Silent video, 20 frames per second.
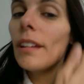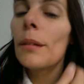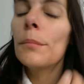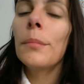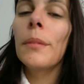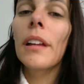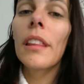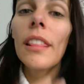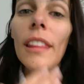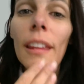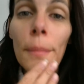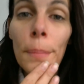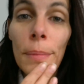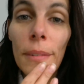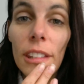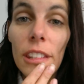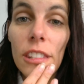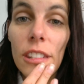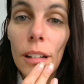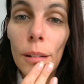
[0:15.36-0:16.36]
my lip
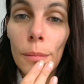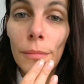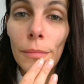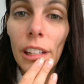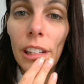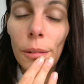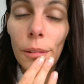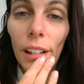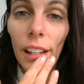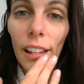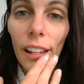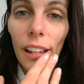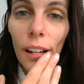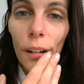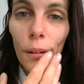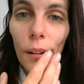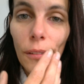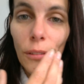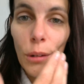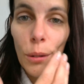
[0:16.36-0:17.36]
is numb anyway,
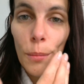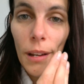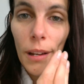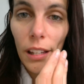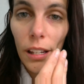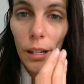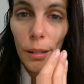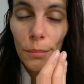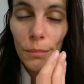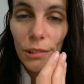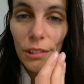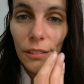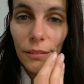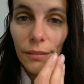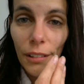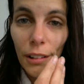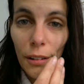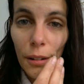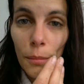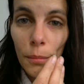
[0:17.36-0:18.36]
however, my gums are
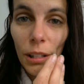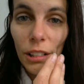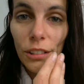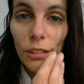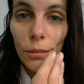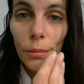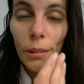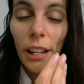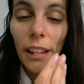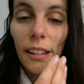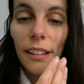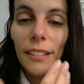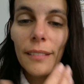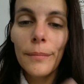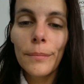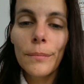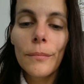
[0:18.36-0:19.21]
very much awake.